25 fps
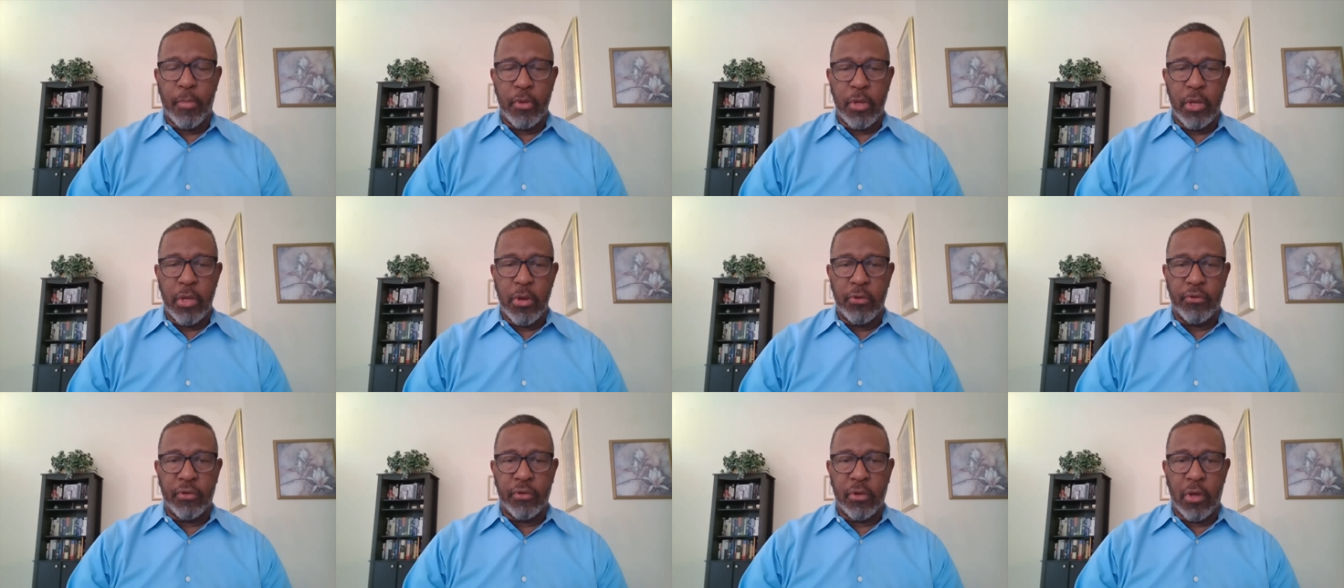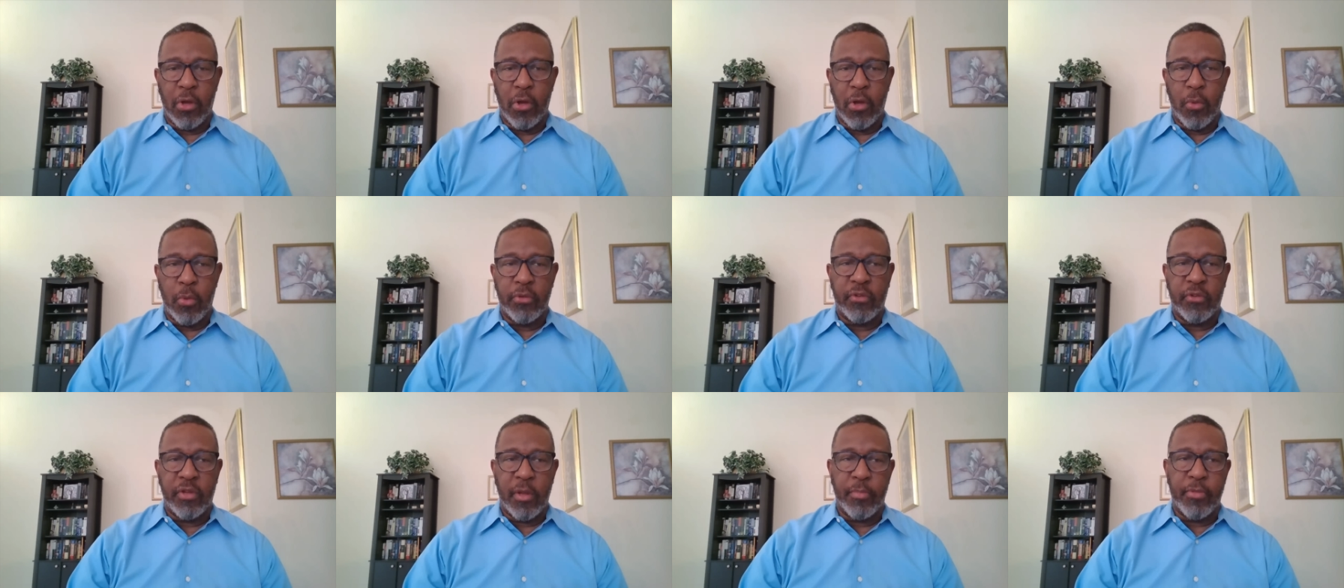years ago
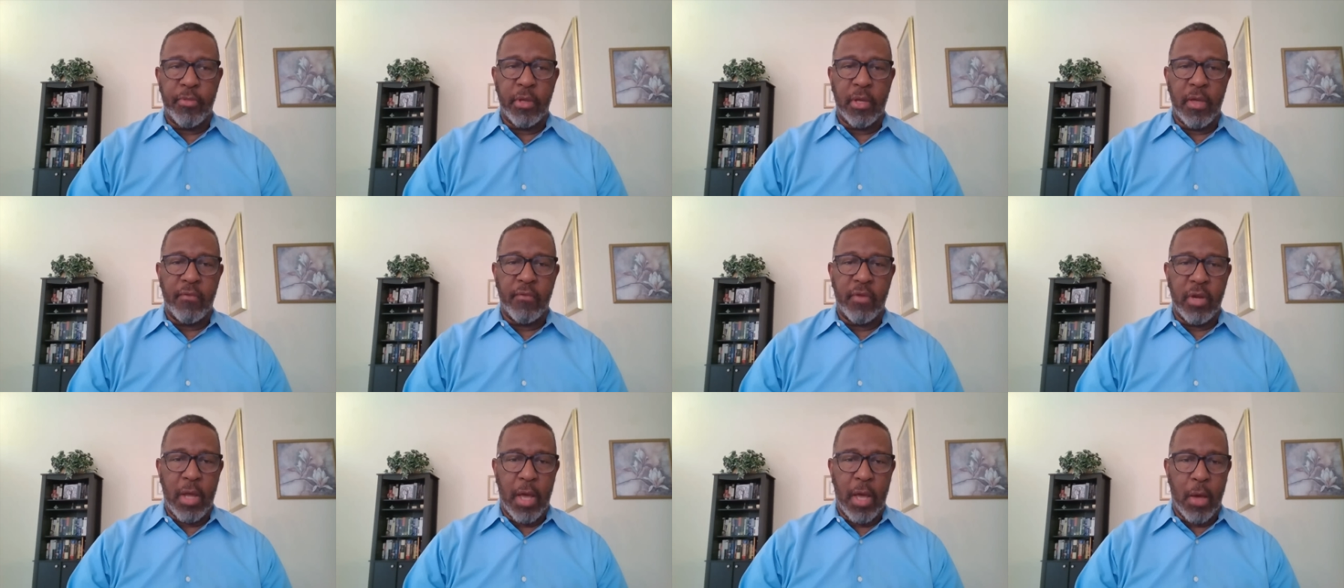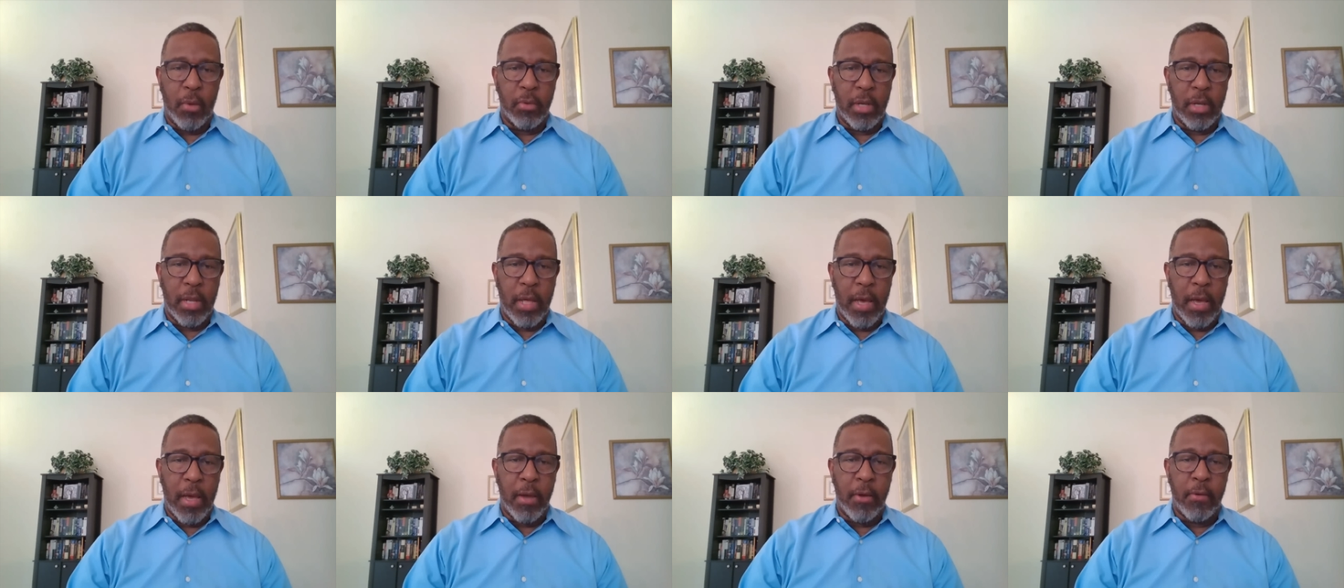was something of an
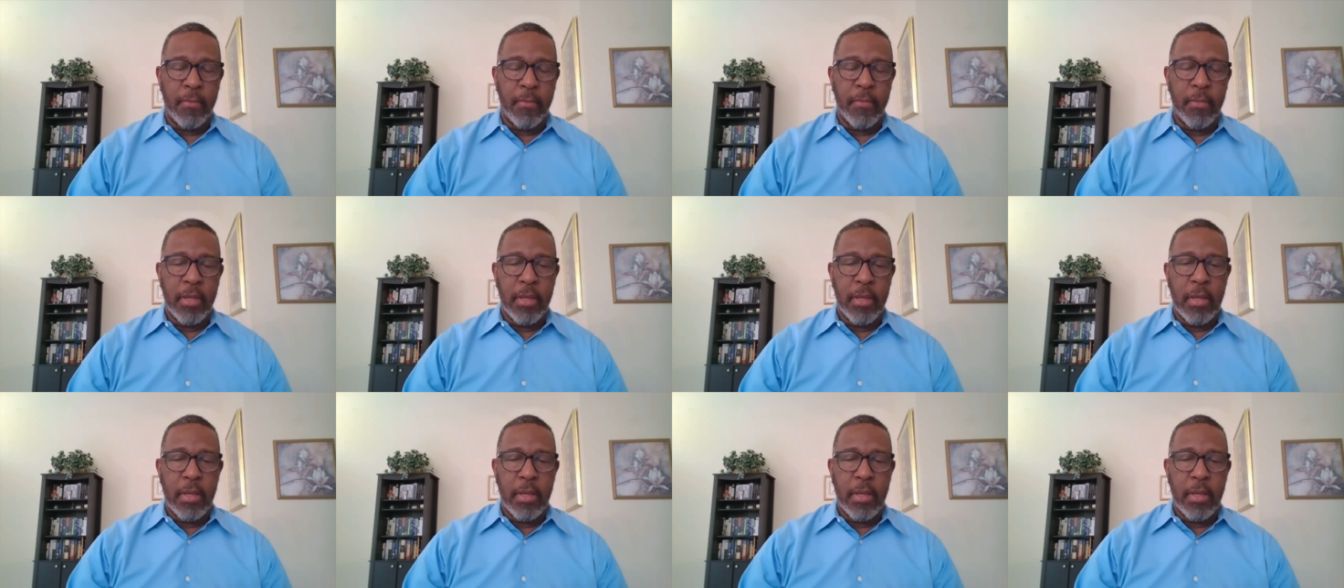outlier.